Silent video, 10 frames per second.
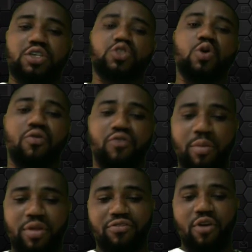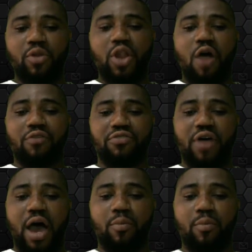So from the formula of
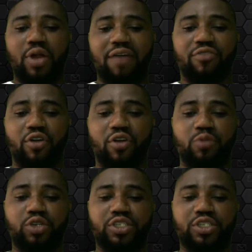molar volume,